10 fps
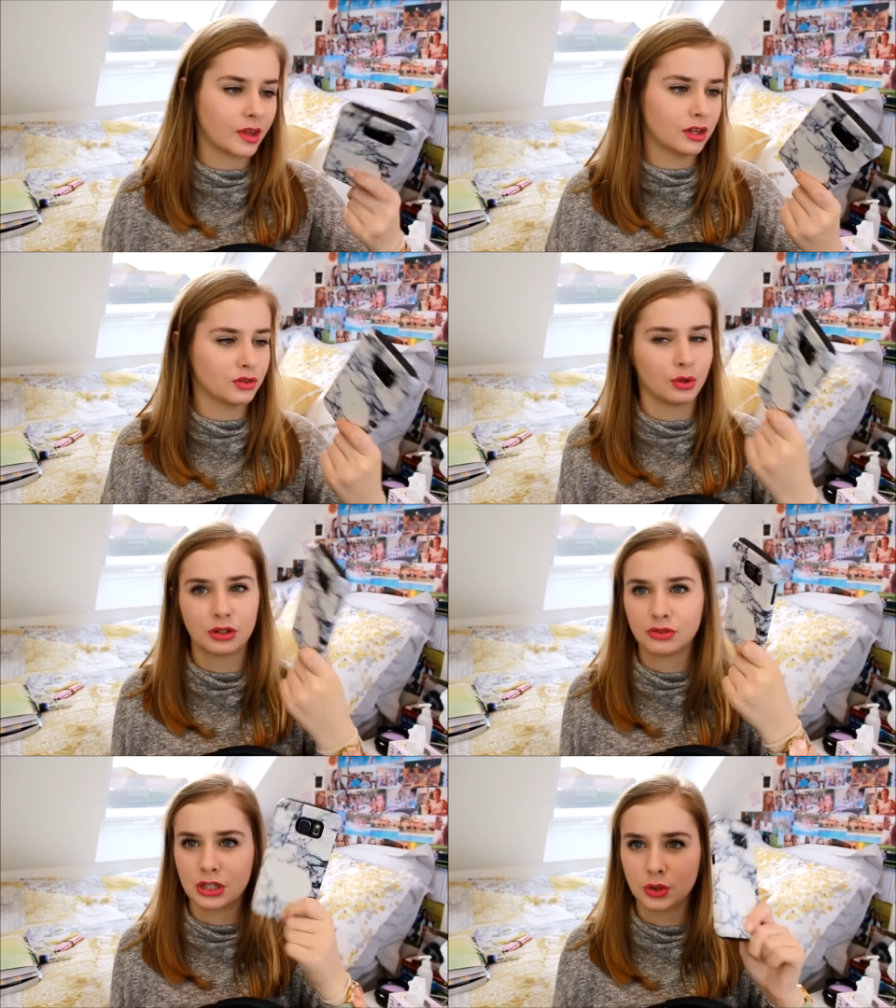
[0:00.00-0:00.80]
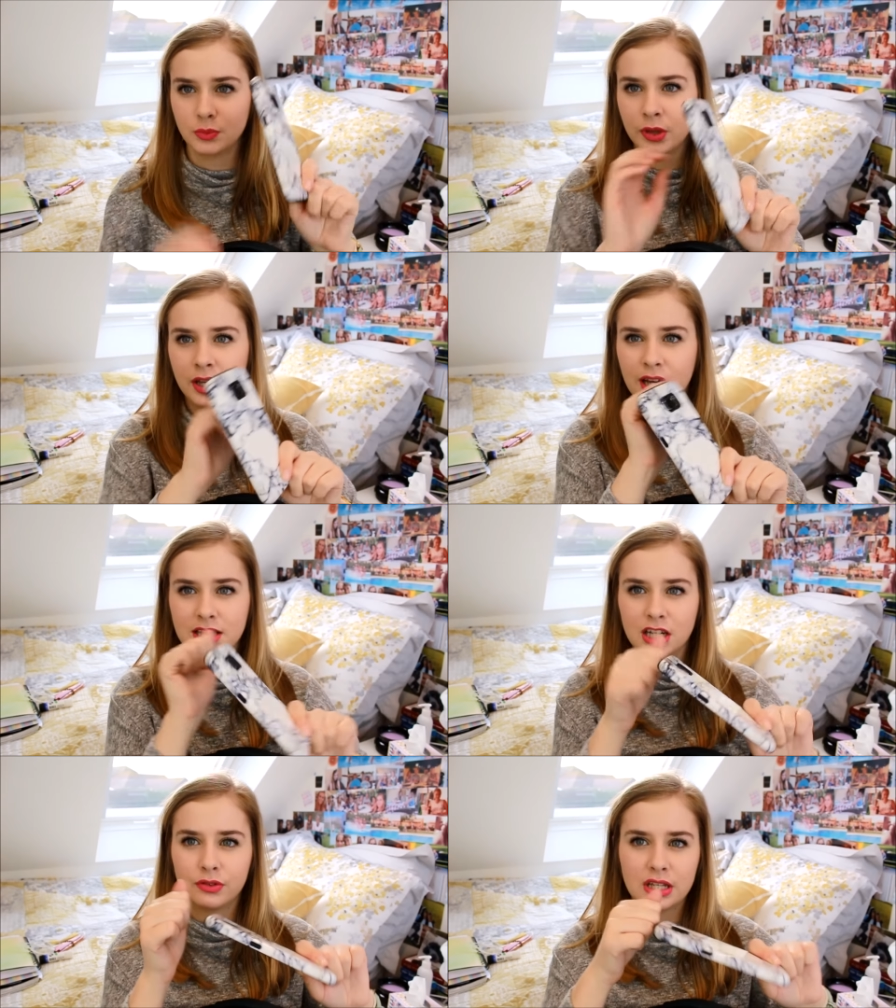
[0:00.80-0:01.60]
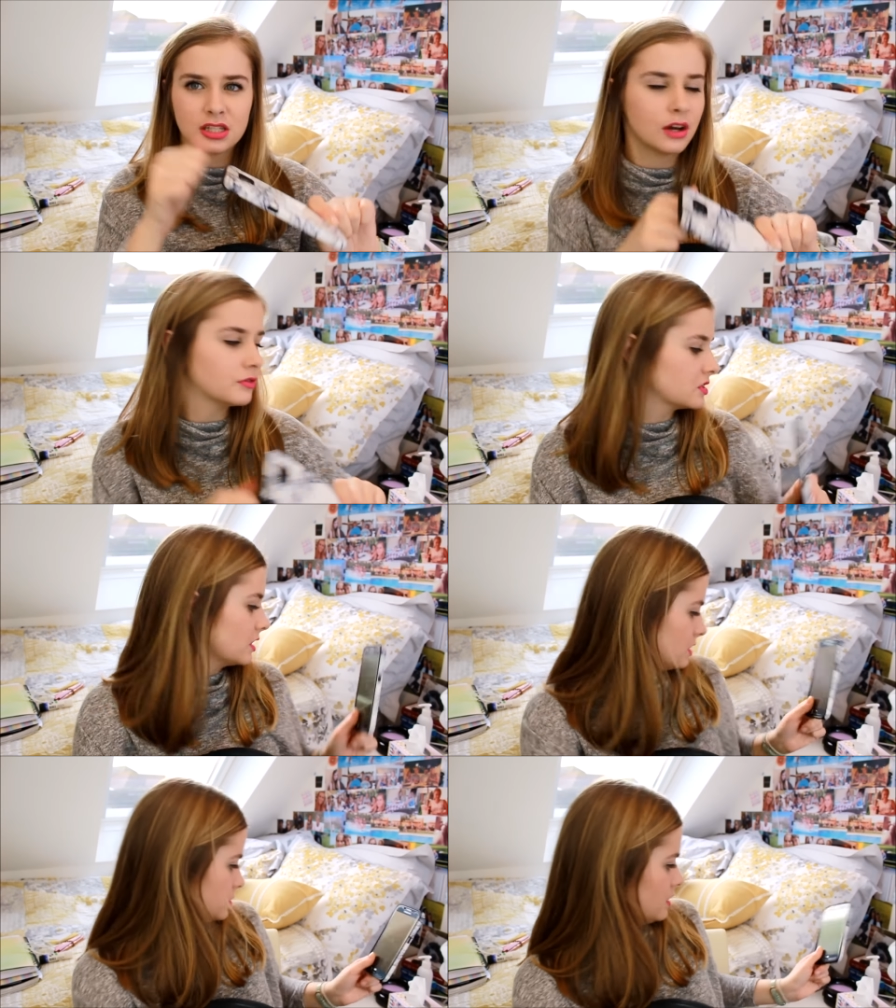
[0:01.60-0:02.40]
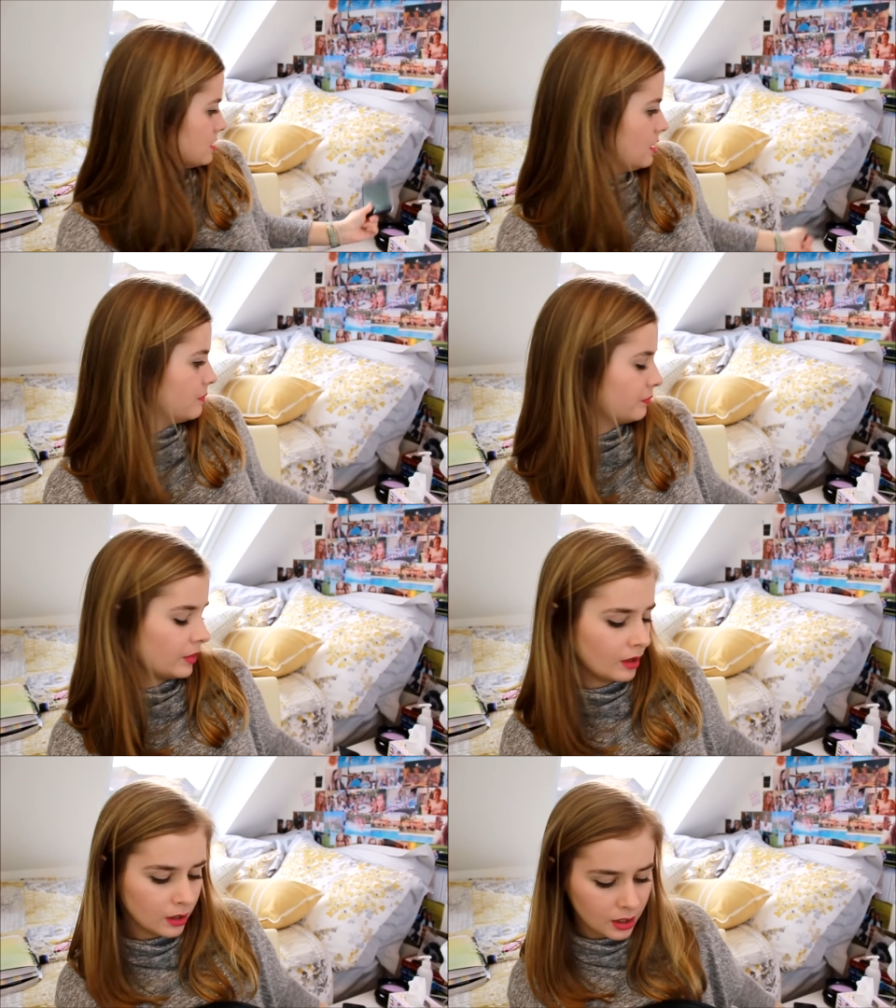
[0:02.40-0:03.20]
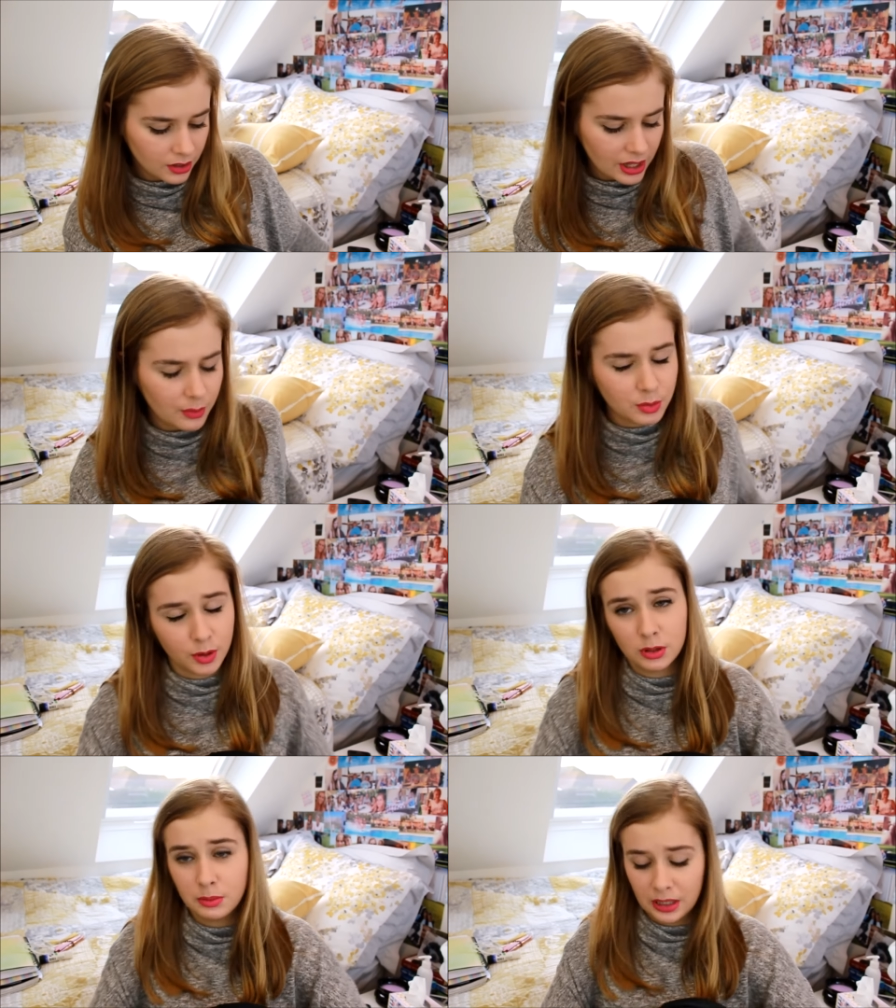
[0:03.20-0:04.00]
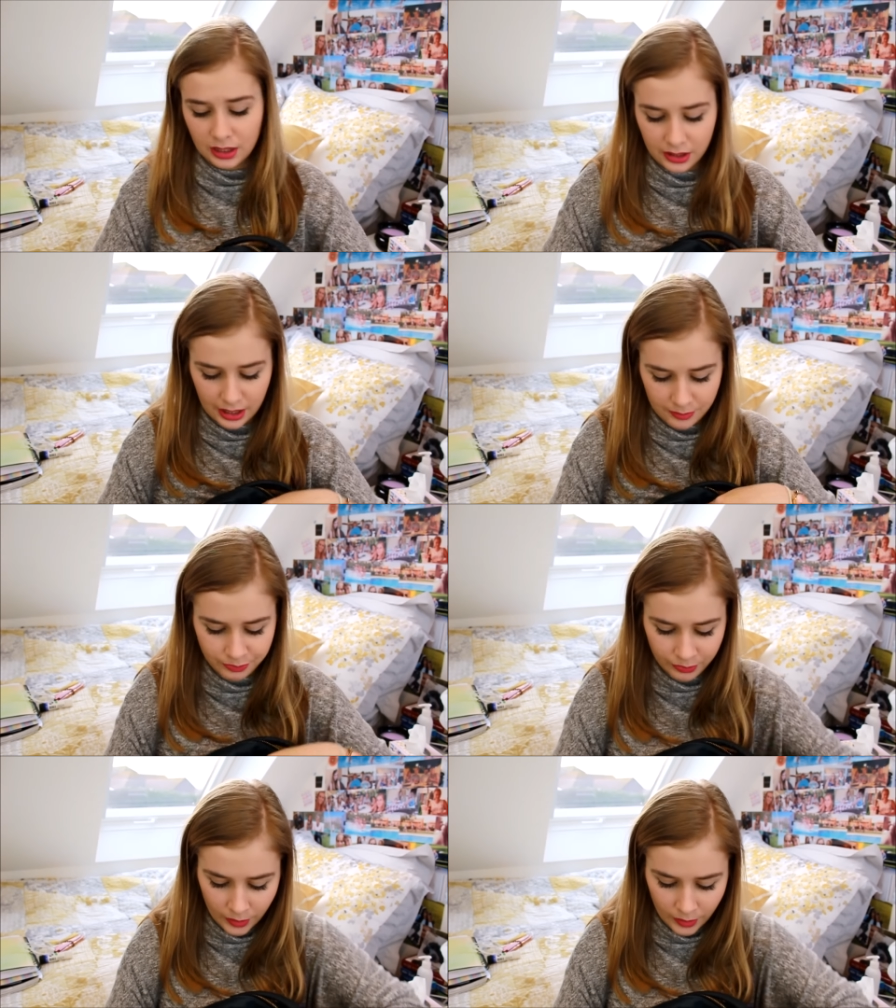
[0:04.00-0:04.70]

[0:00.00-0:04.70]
I thought it looked really cool. And it's like a really tough design as well, so that would probably be in there.